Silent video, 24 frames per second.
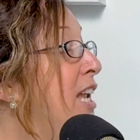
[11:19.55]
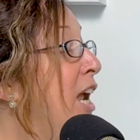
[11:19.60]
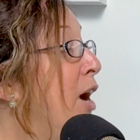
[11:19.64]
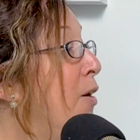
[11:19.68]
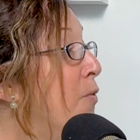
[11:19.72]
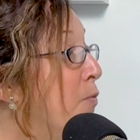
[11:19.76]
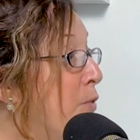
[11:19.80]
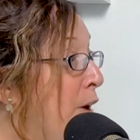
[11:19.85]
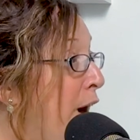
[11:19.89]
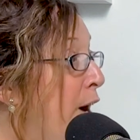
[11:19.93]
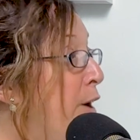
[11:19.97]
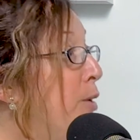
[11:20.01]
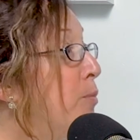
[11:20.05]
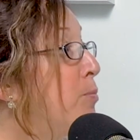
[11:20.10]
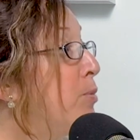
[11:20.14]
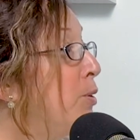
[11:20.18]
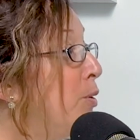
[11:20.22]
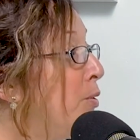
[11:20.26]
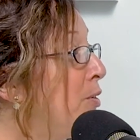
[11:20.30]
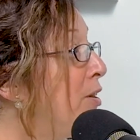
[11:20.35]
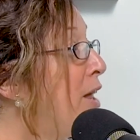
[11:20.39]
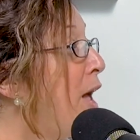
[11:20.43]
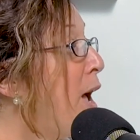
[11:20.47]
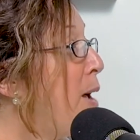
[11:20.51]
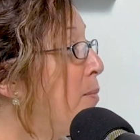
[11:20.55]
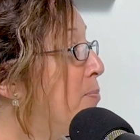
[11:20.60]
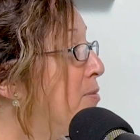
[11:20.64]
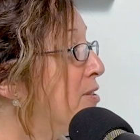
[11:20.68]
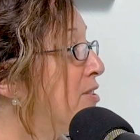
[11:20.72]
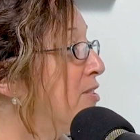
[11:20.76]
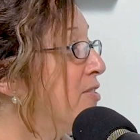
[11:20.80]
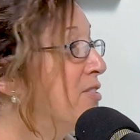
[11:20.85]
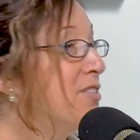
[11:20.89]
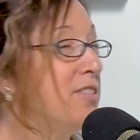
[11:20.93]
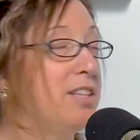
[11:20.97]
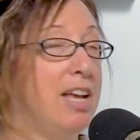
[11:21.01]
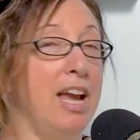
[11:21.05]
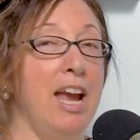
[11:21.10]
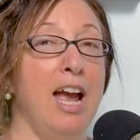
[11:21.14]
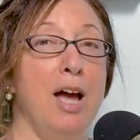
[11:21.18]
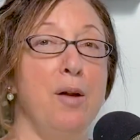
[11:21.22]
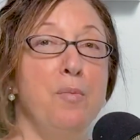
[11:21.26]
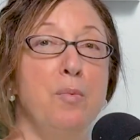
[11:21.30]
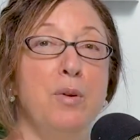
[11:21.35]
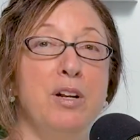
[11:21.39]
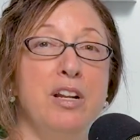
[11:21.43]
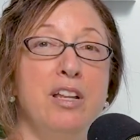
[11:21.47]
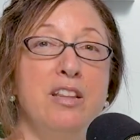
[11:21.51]
rare blue lobsters. They had one
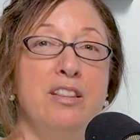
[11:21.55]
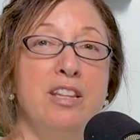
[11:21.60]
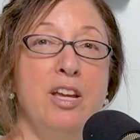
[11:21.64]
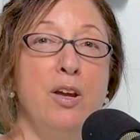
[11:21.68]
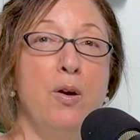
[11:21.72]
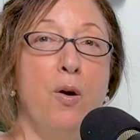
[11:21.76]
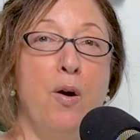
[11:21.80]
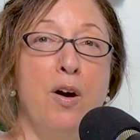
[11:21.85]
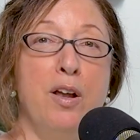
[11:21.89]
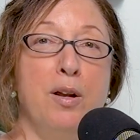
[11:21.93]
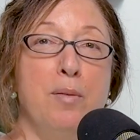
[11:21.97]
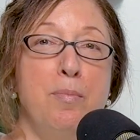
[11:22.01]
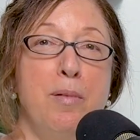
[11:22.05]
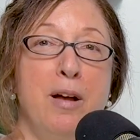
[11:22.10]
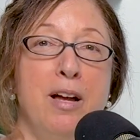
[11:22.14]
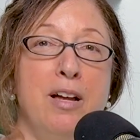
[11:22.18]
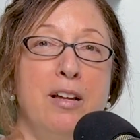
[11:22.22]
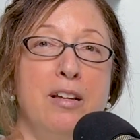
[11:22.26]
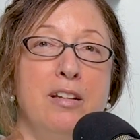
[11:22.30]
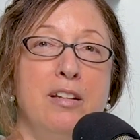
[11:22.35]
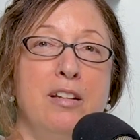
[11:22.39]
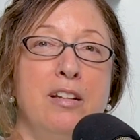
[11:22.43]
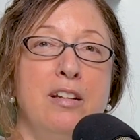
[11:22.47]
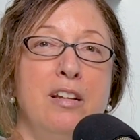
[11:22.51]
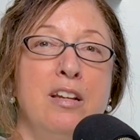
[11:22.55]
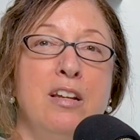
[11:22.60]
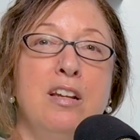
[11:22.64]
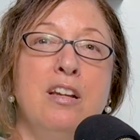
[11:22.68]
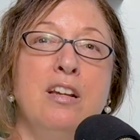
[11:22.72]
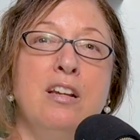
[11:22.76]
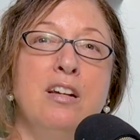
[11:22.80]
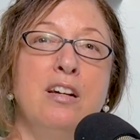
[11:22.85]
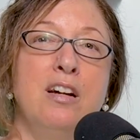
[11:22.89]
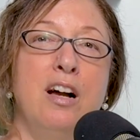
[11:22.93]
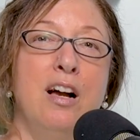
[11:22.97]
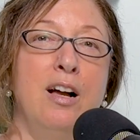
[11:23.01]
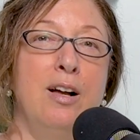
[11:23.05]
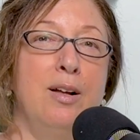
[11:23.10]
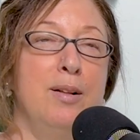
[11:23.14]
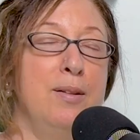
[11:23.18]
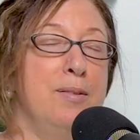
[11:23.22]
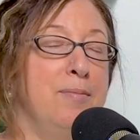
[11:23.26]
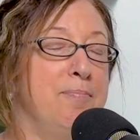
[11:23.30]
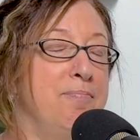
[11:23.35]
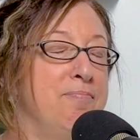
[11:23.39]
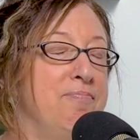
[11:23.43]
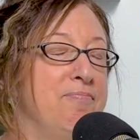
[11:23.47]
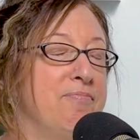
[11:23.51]
at the Audubon
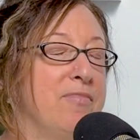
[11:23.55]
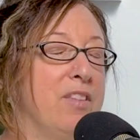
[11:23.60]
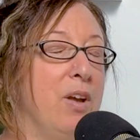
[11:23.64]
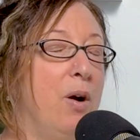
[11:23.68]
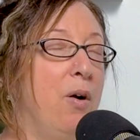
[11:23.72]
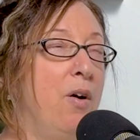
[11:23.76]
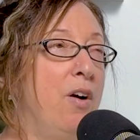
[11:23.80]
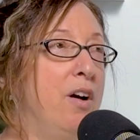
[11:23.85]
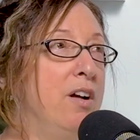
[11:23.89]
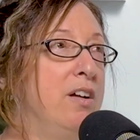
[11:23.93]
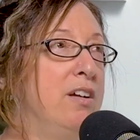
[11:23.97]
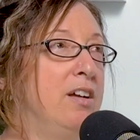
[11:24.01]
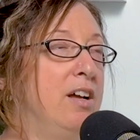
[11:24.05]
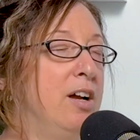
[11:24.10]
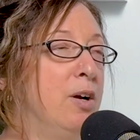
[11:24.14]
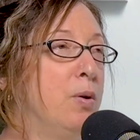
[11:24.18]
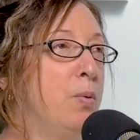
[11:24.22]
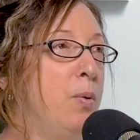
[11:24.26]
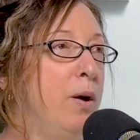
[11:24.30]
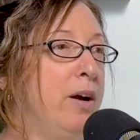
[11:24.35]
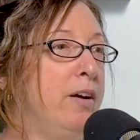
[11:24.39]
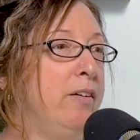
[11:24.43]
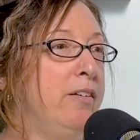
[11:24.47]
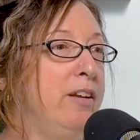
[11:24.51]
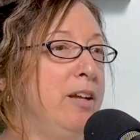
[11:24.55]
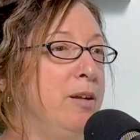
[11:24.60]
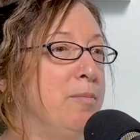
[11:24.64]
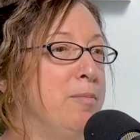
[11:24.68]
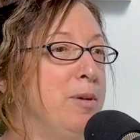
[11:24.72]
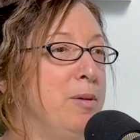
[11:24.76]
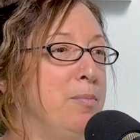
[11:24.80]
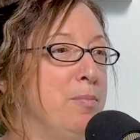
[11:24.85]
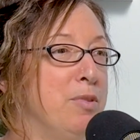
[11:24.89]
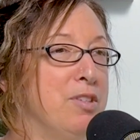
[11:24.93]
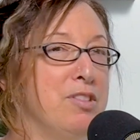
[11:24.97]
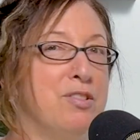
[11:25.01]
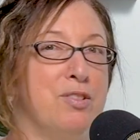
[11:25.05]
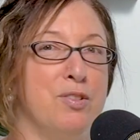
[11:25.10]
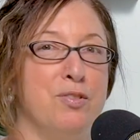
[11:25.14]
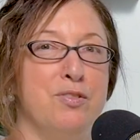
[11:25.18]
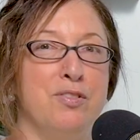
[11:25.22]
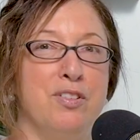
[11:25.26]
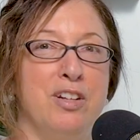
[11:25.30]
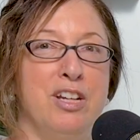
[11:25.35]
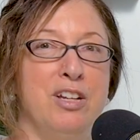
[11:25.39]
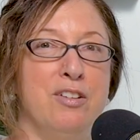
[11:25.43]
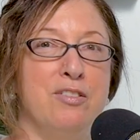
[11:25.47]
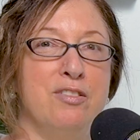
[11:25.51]
aquarium in Bristol for
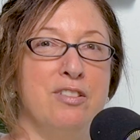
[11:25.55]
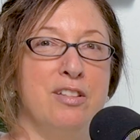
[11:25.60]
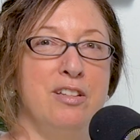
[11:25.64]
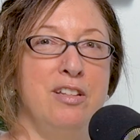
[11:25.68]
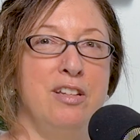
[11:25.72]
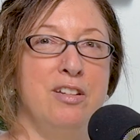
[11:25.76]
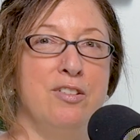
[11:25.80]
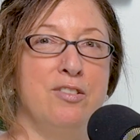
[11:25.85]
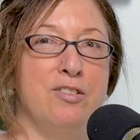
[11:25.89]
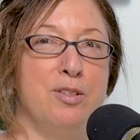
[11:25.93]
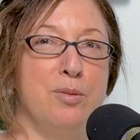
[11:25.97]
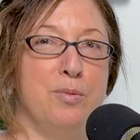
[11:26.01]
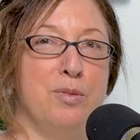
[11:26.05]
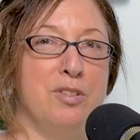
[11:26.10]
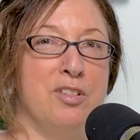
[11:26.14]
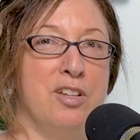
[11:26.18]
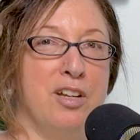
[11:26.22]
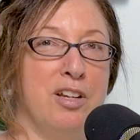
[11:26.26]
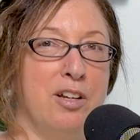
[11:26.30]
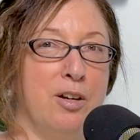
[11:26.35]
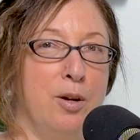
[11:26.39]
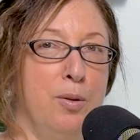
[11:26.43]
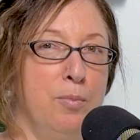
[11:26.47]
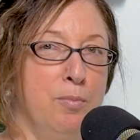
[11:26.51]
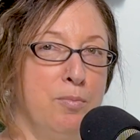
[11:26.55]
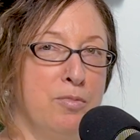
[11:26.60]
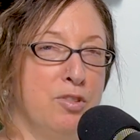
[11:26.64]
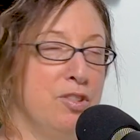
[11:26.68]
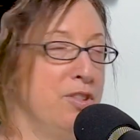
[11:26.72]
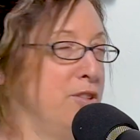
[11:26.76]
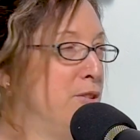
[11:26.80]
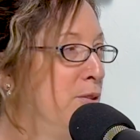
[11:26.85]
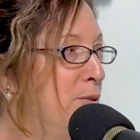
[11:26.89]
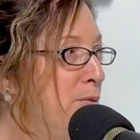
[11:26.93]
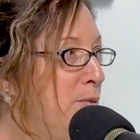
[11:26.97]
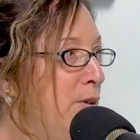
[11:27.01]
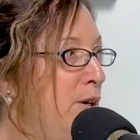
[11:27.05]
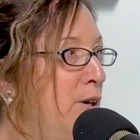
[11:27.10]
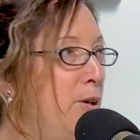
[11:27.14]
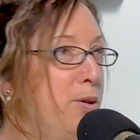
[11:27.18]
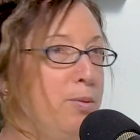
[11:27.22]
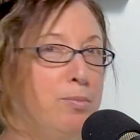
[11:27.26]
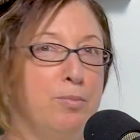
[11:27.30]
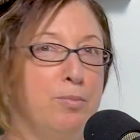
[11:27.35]
years and years. It was like, come see the rare blue